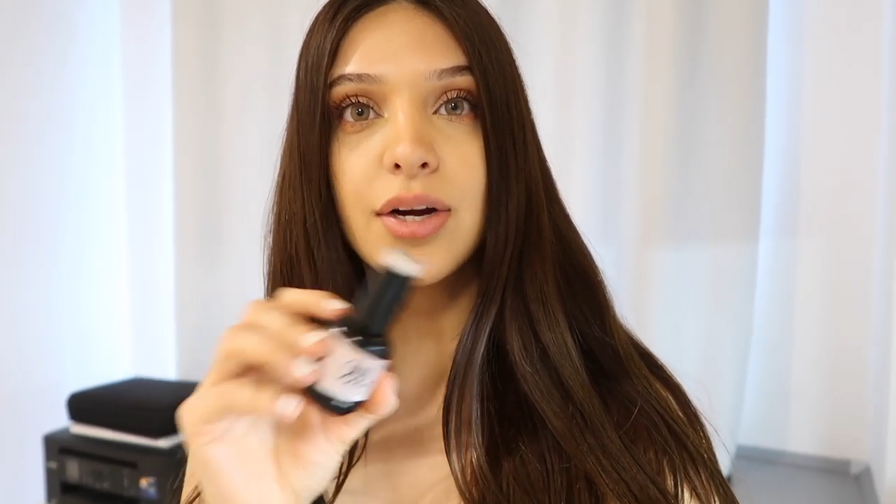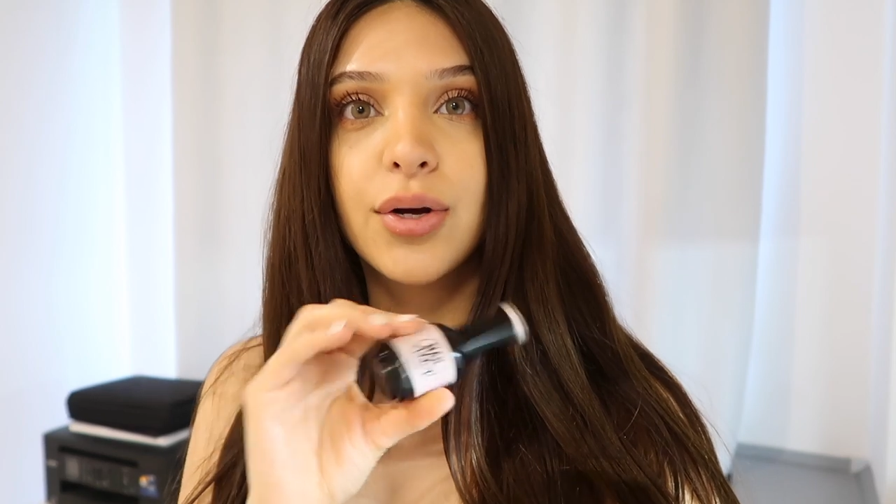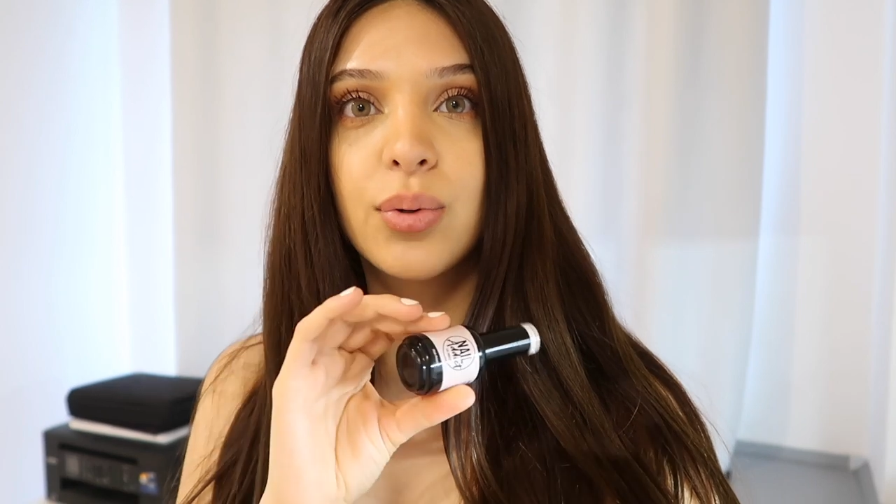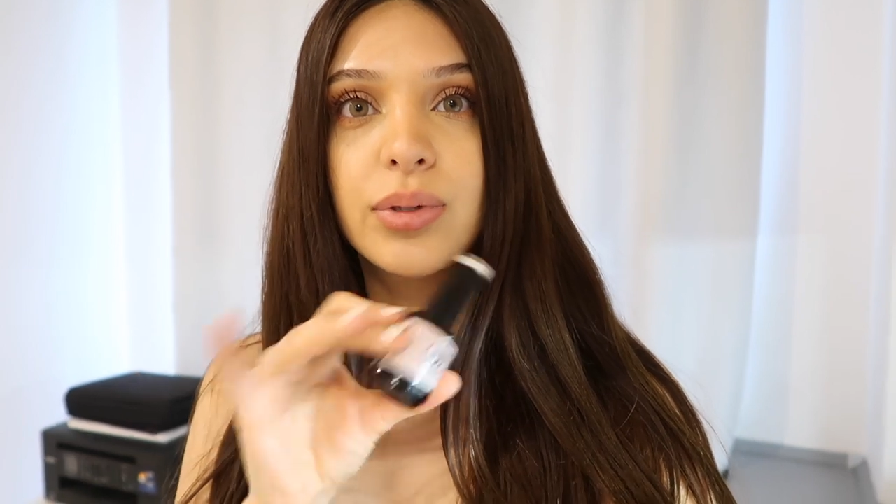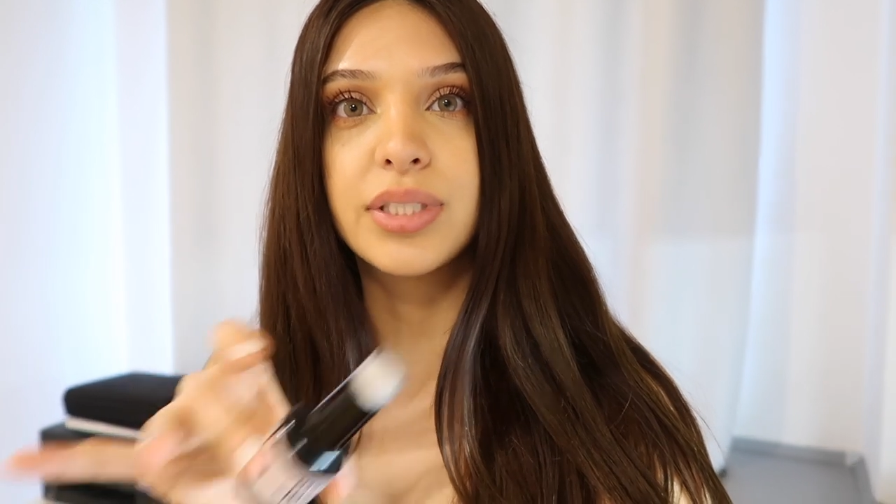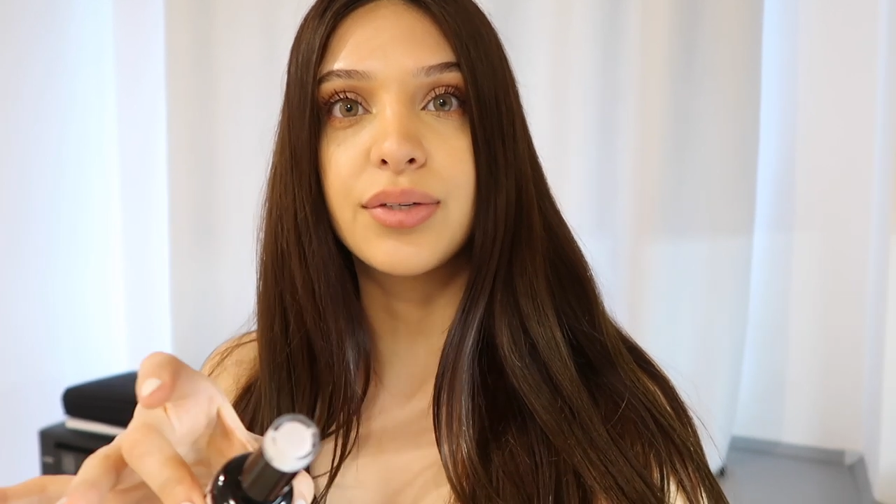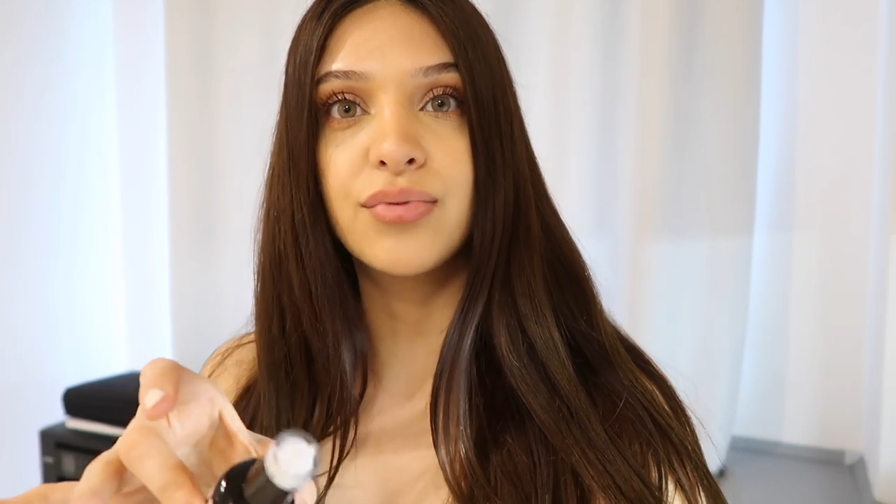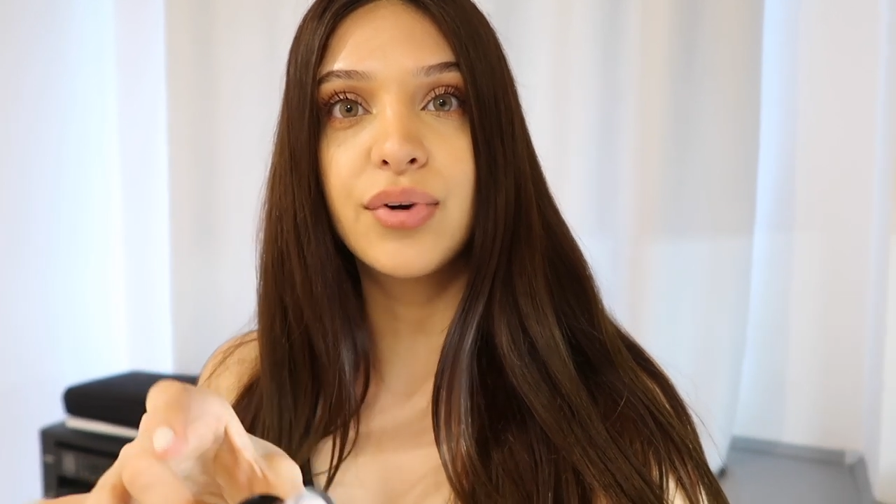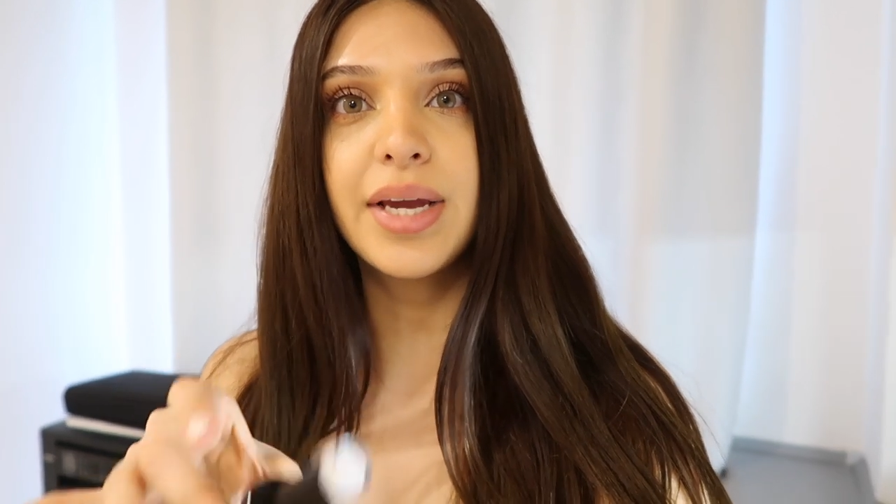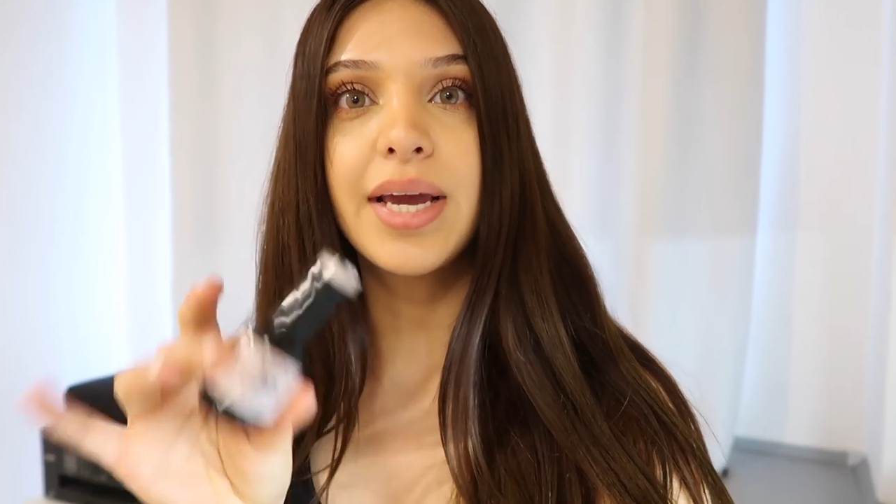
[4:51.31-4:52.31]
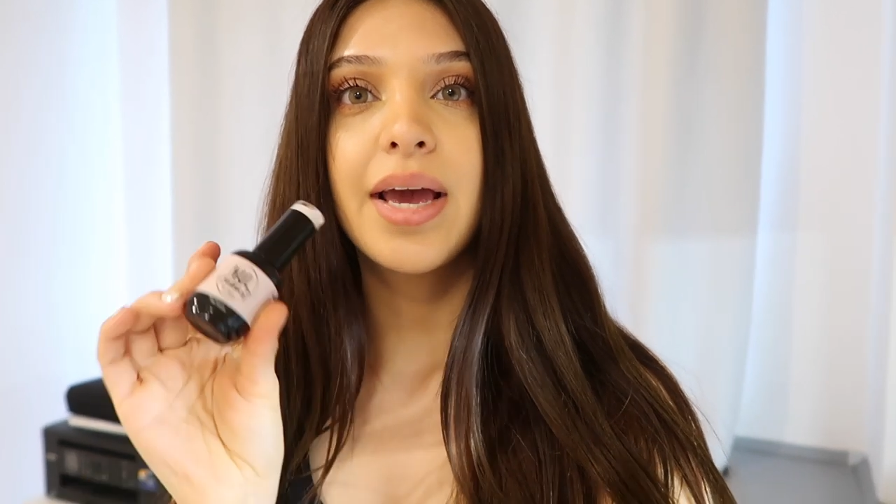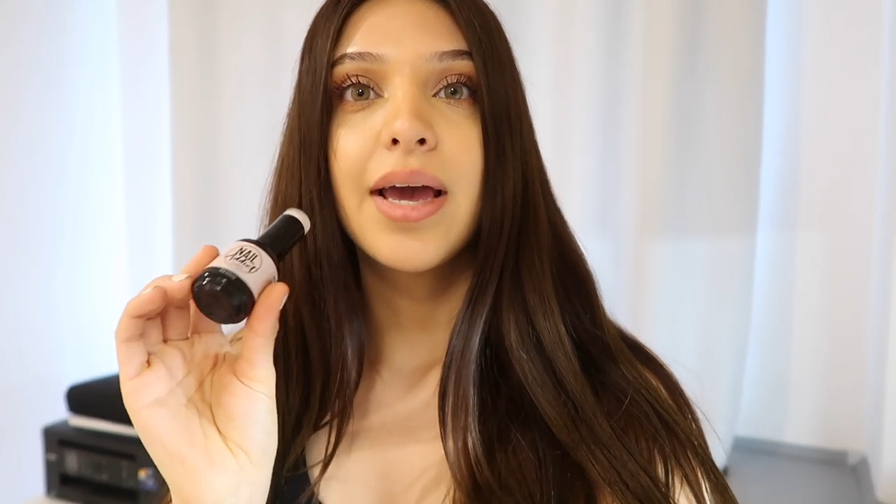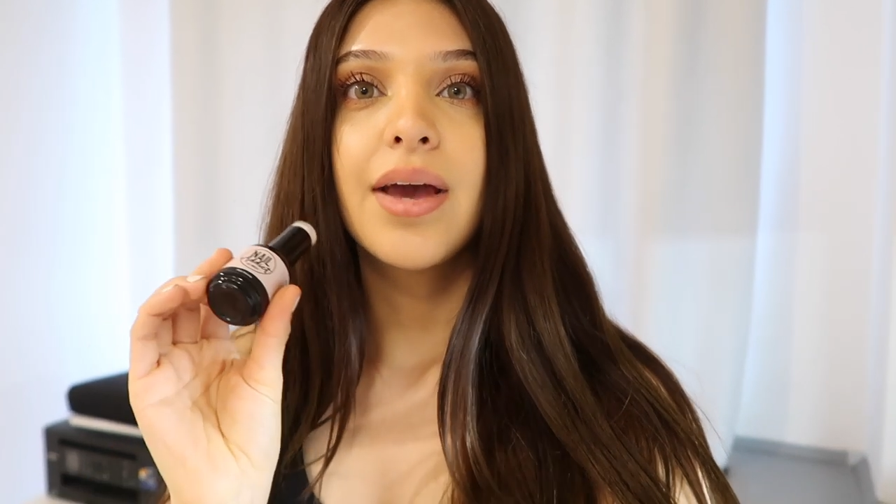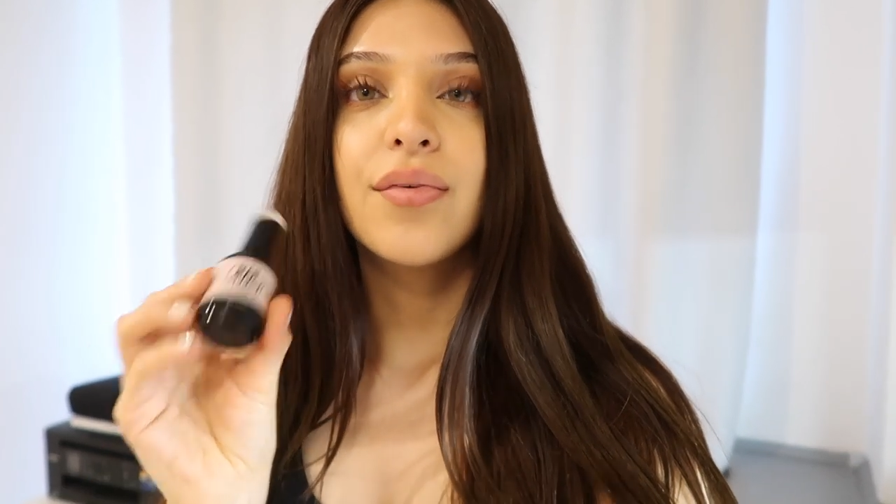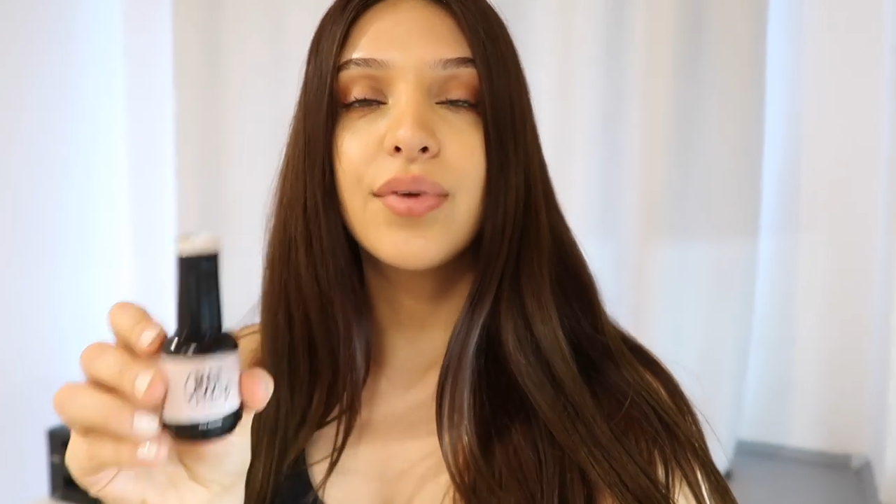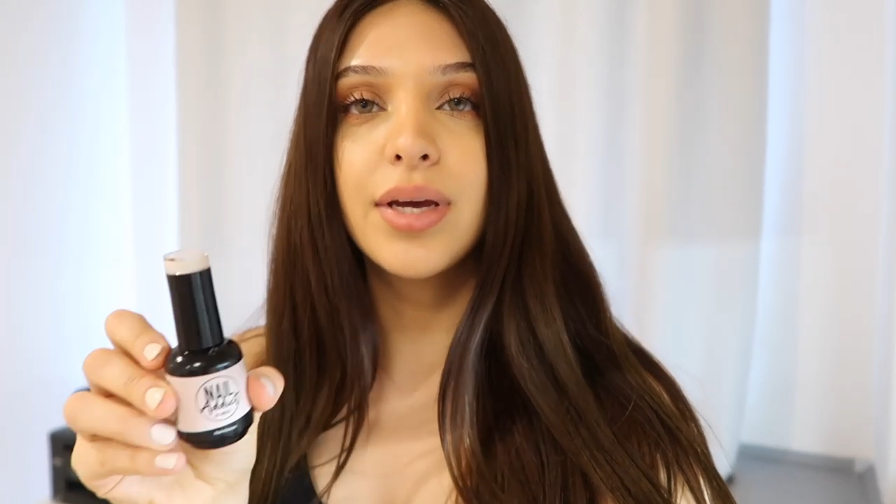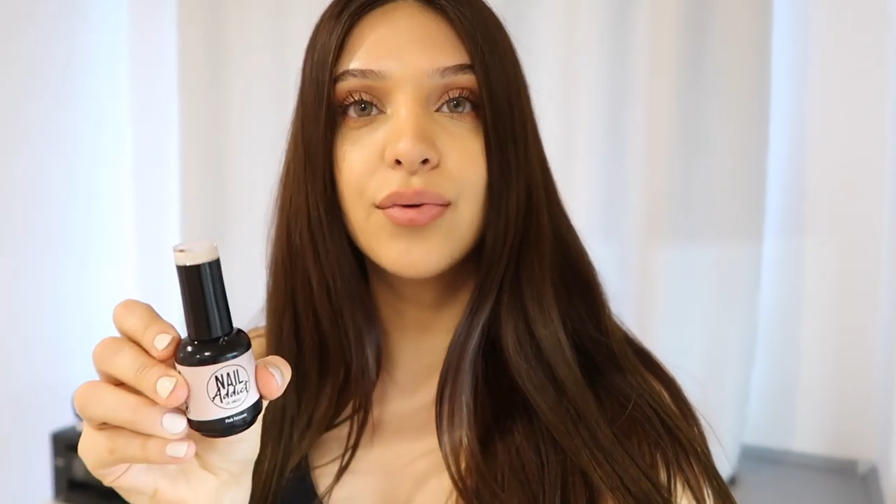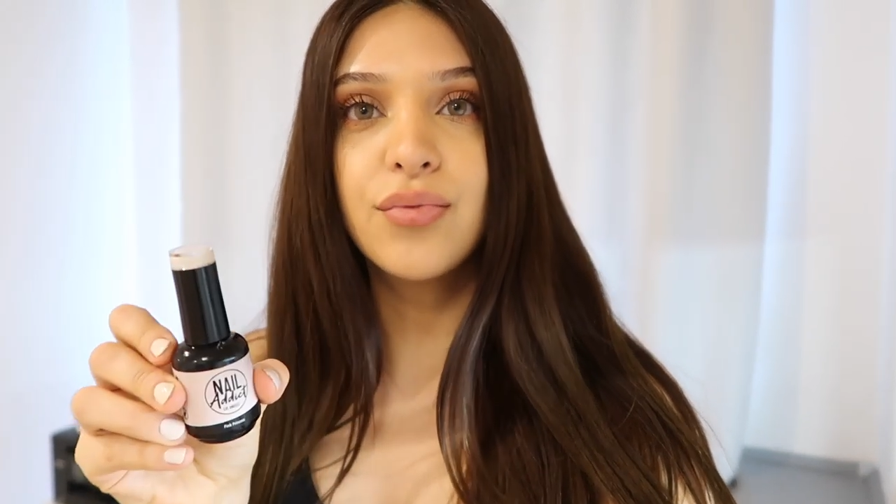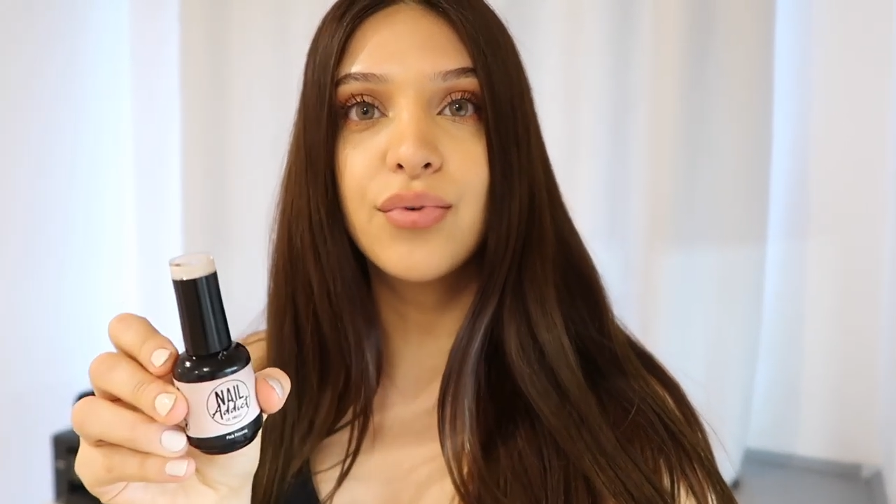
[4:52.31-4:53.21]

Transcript: are cruelty free, vegan